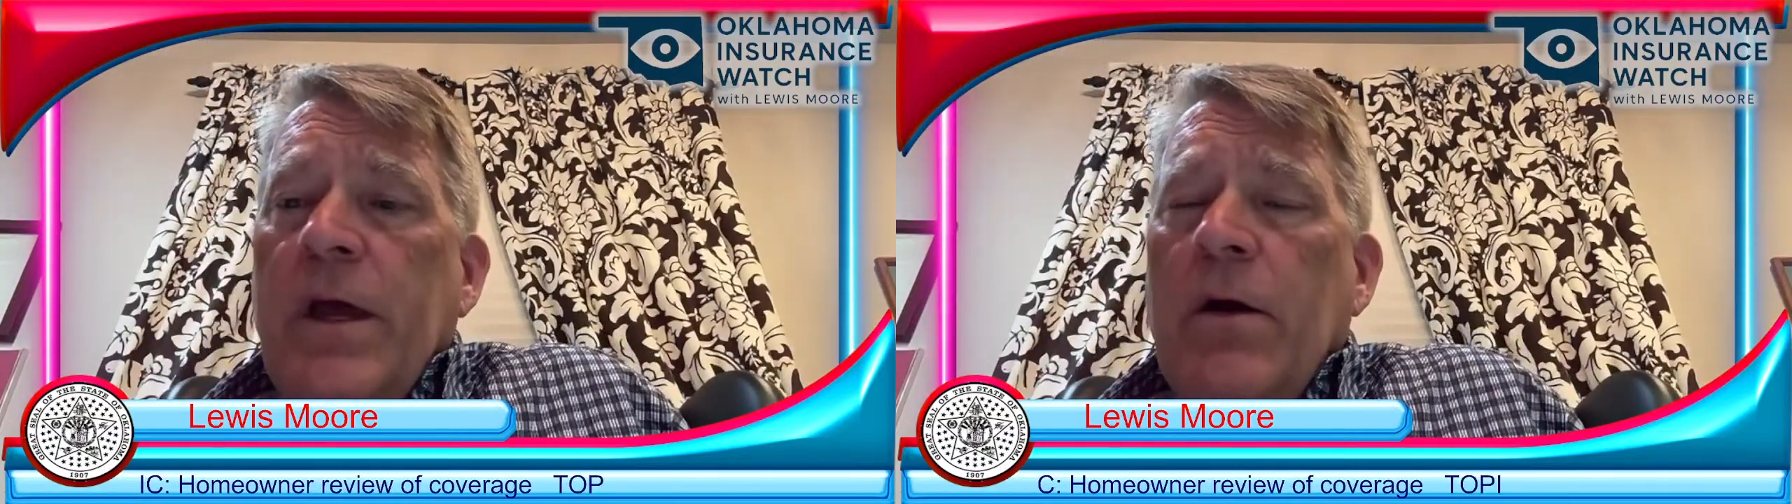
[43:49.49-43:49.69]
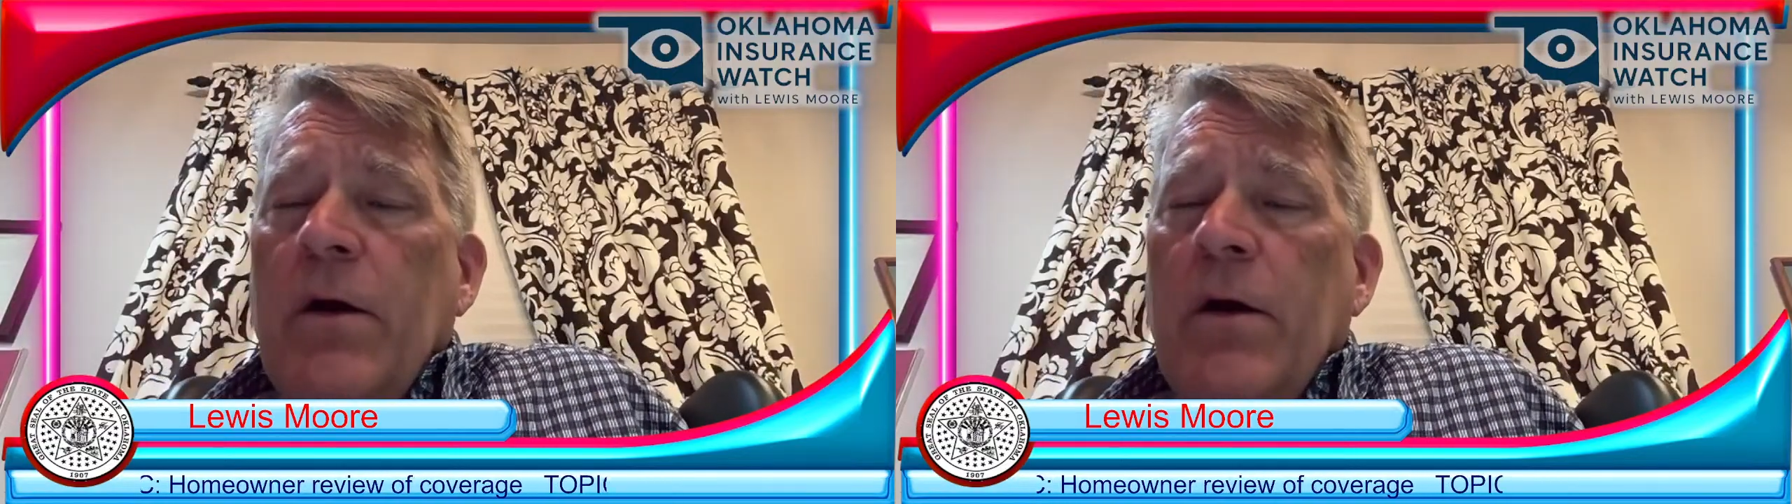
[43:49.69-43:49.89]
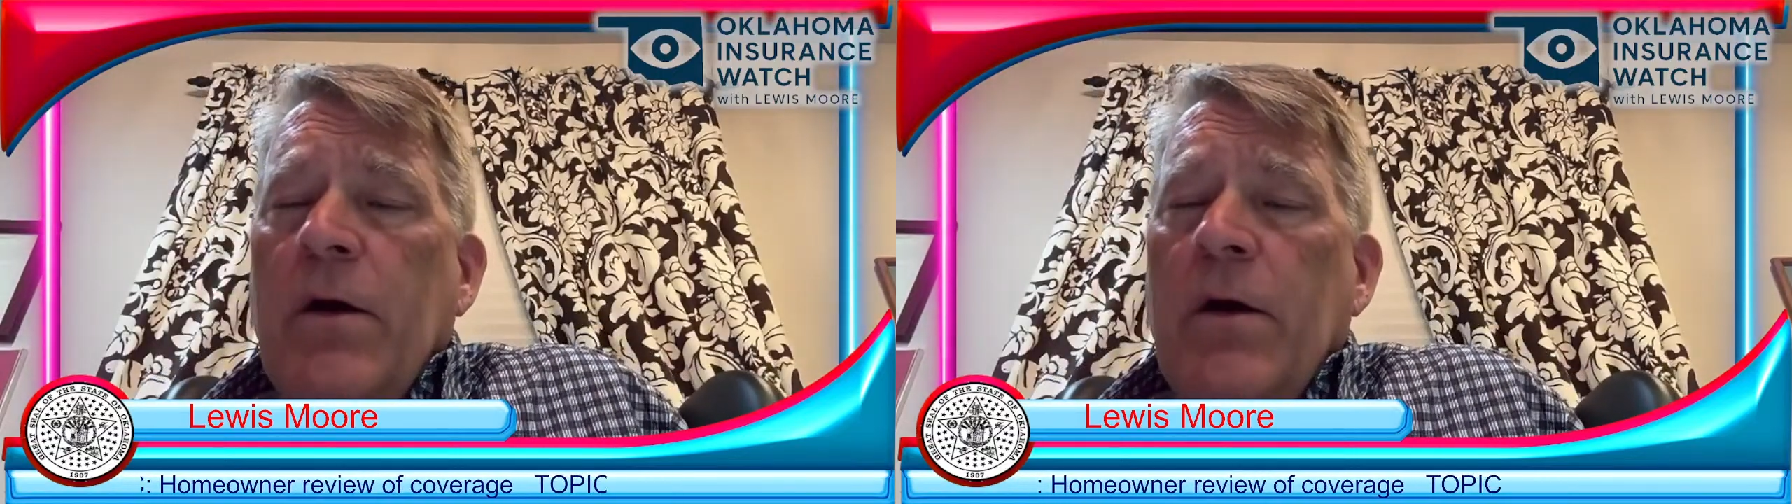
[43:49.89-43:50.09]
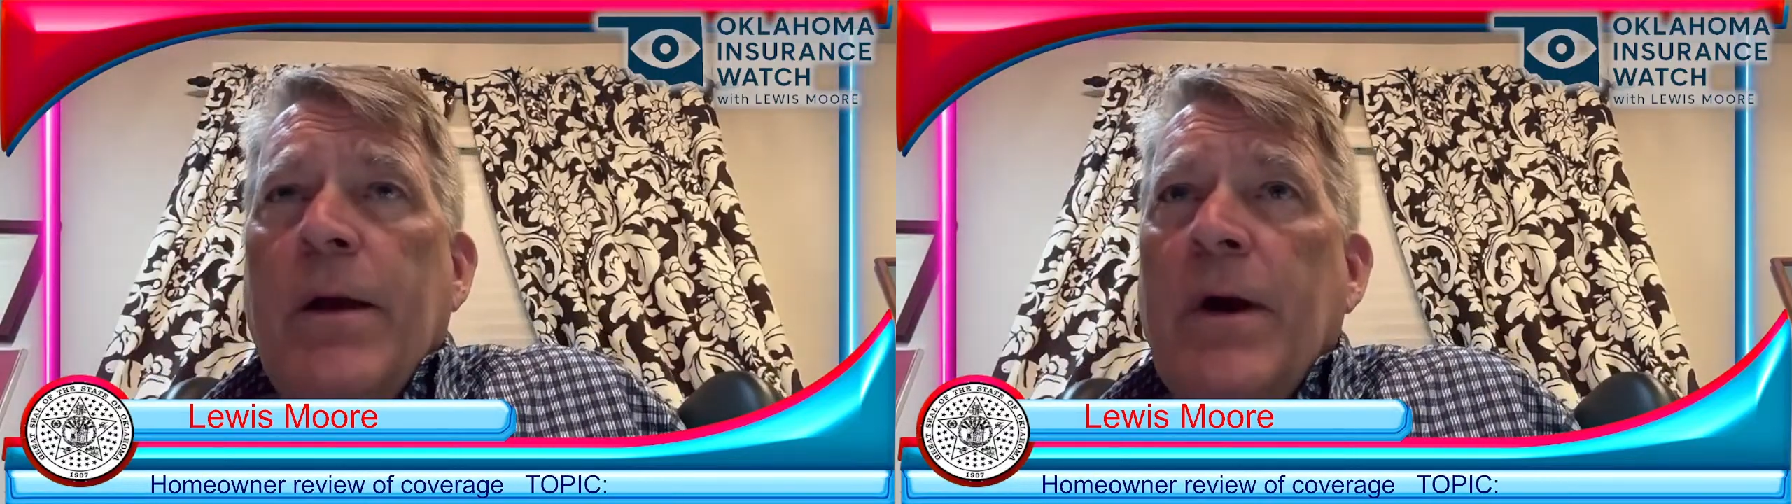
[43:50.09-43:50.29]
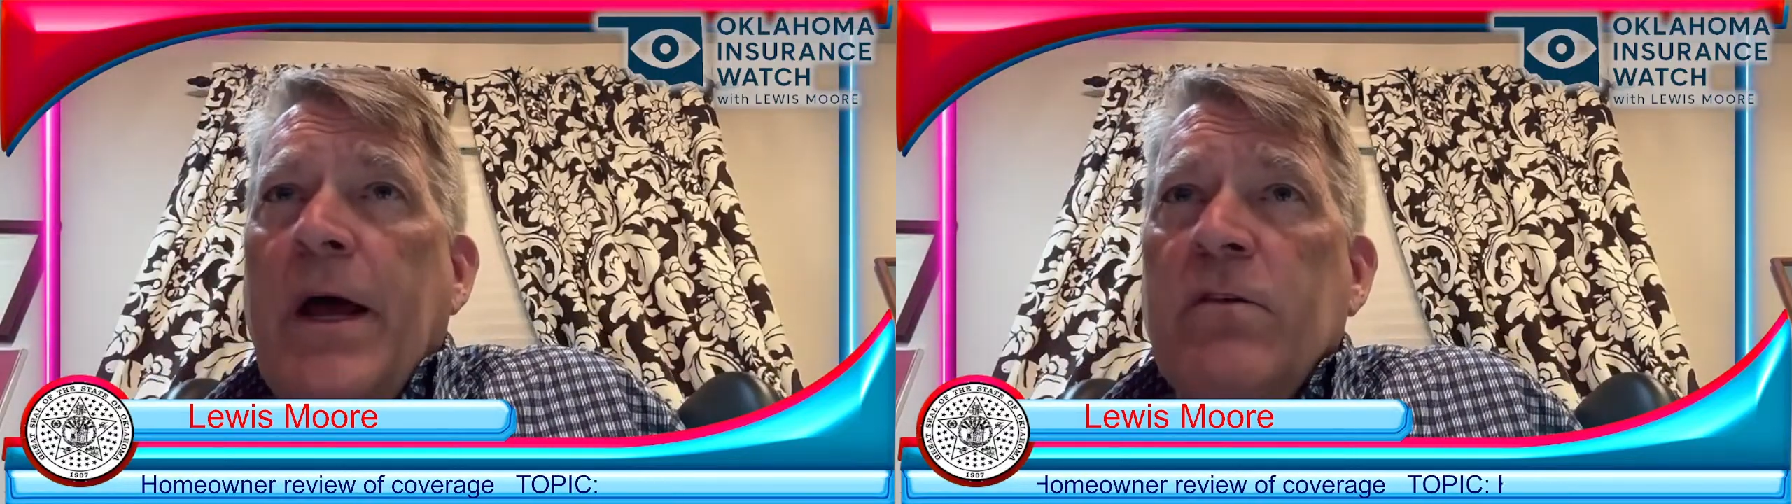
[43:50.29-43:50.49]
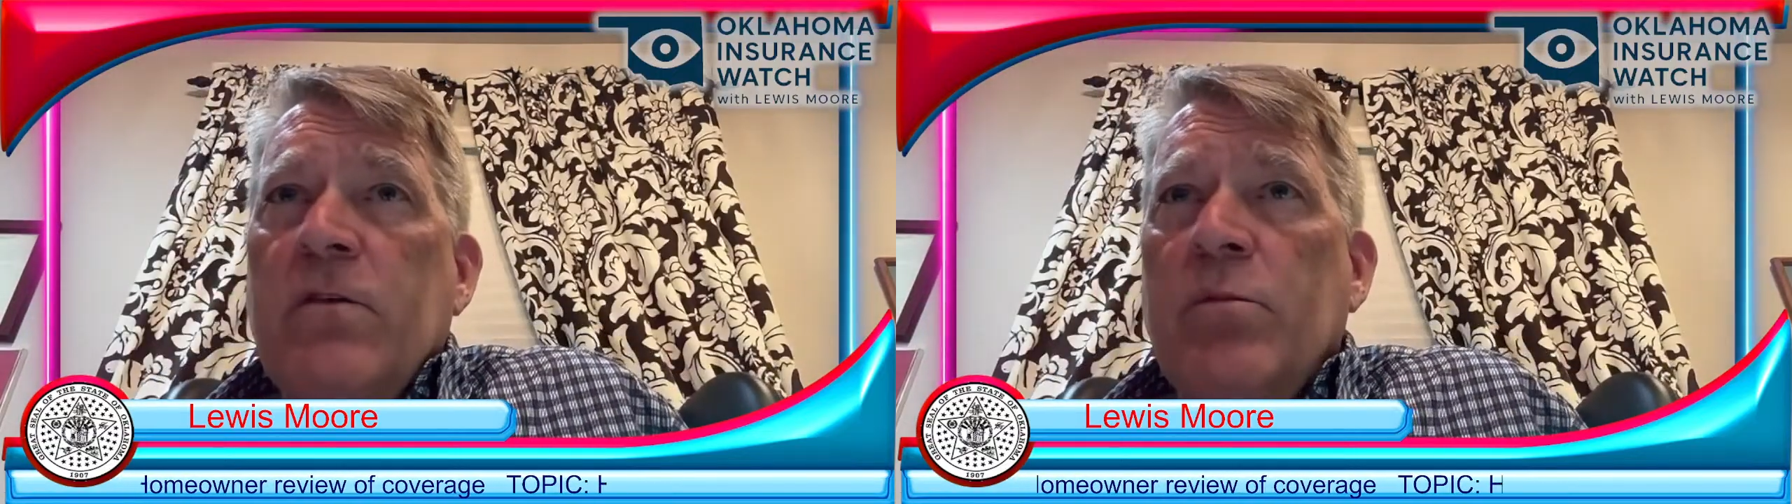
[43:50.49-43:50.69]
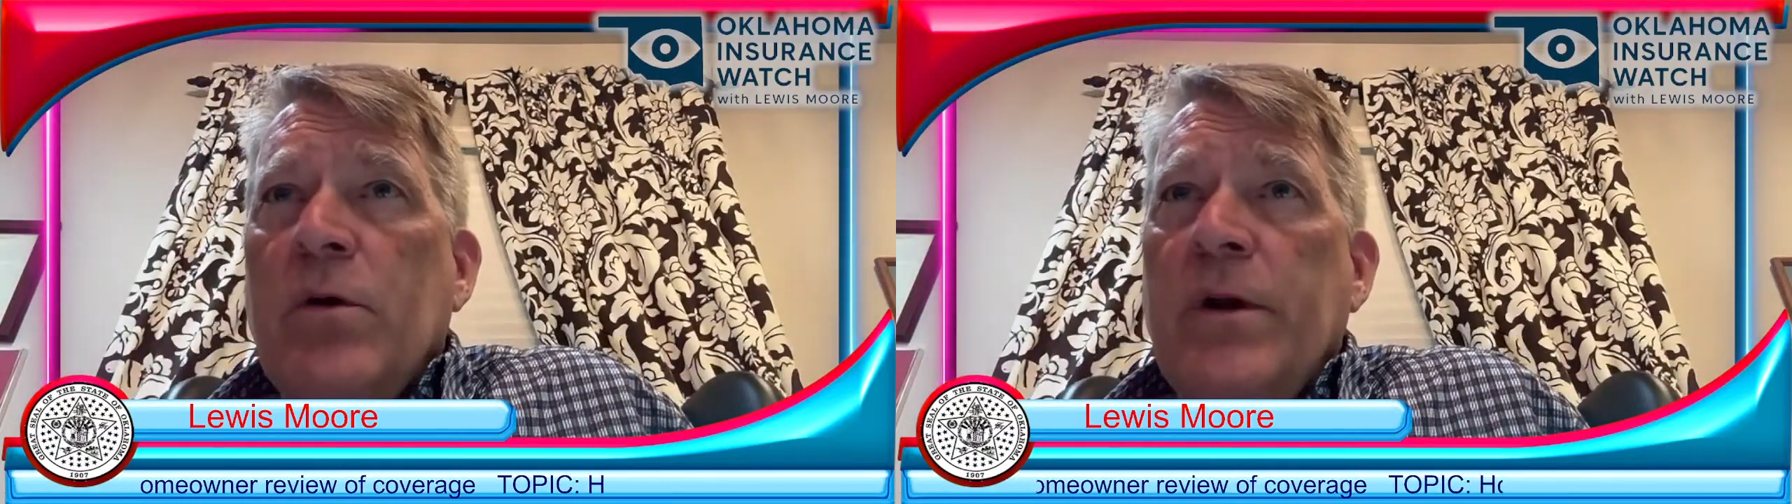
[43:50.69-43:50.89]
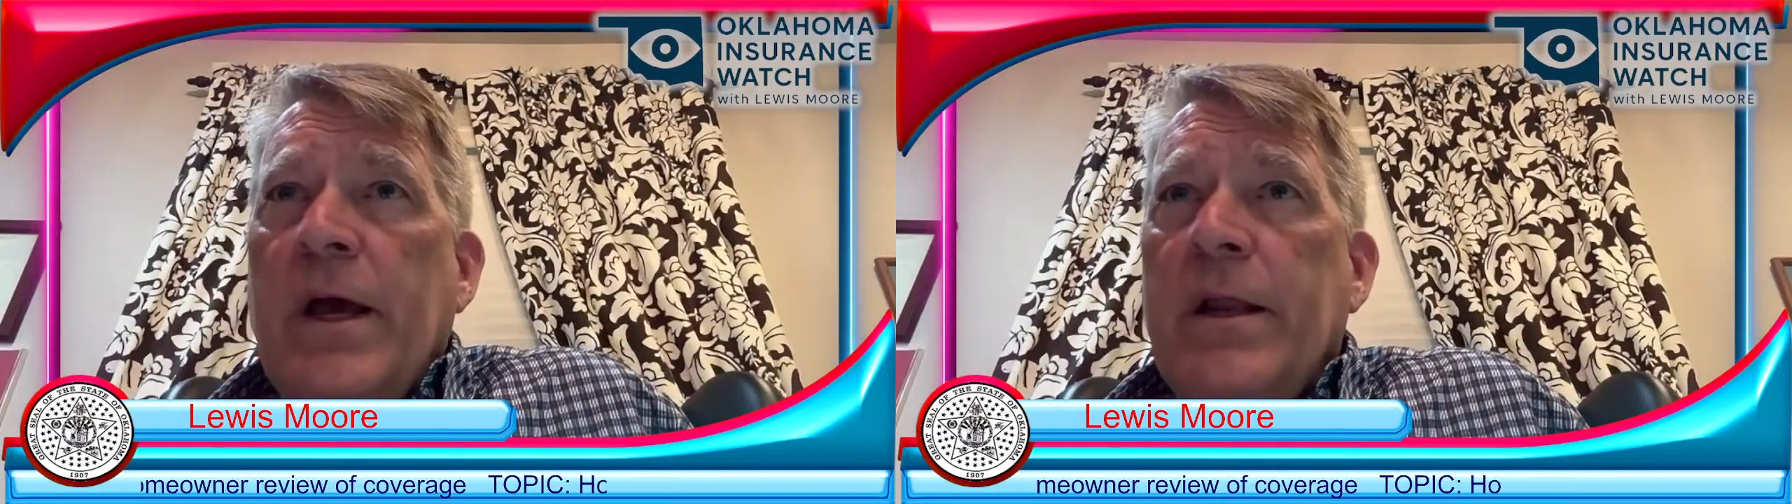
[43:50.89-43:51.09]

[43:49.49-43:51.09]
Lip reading: okay, my house is burned down,